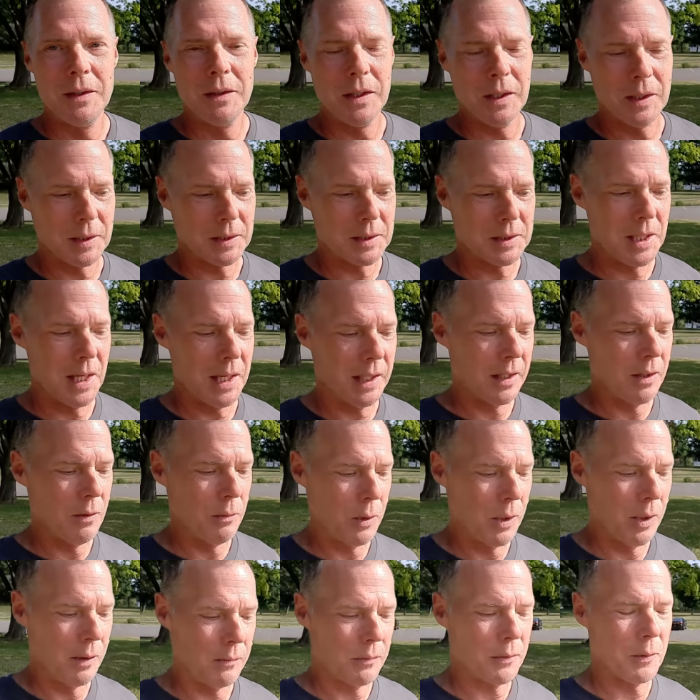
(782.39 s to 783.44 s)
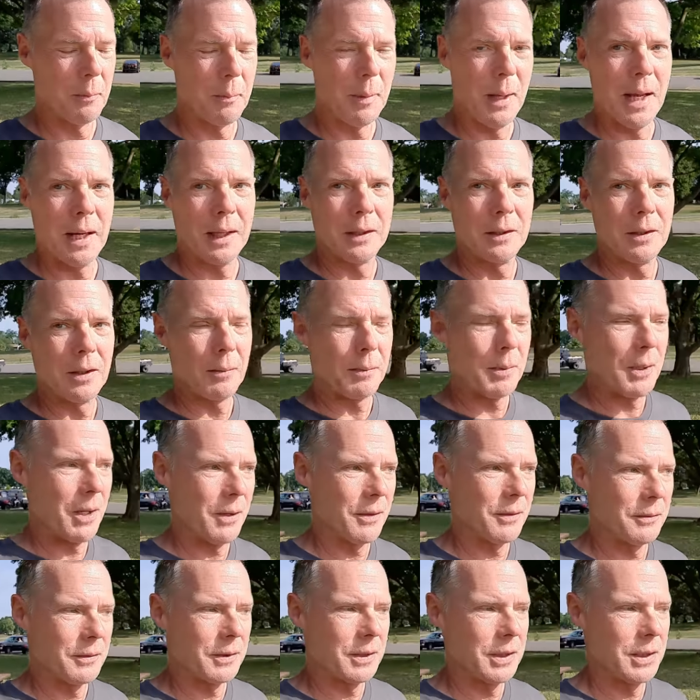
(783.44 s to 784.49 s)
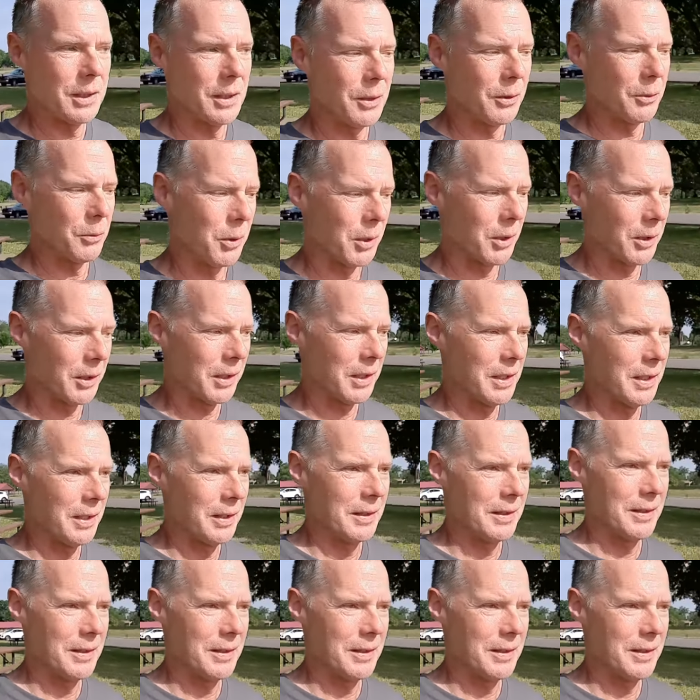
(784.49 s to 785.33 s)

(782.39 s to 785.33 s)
get a second one for backing up all the video work.